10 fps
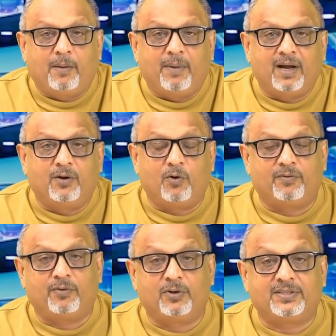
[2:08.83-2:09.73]
commando
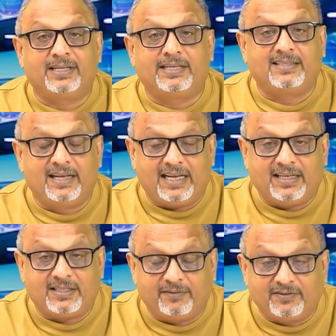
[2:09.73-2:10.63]
forces
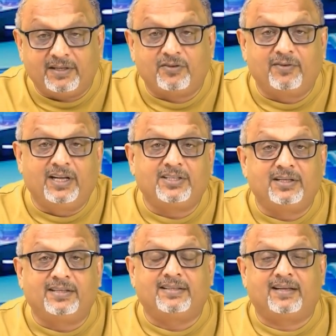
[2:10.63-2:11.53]
in different
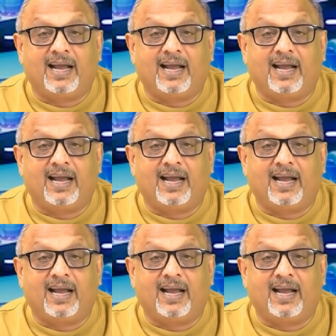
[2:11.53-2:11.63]
regions,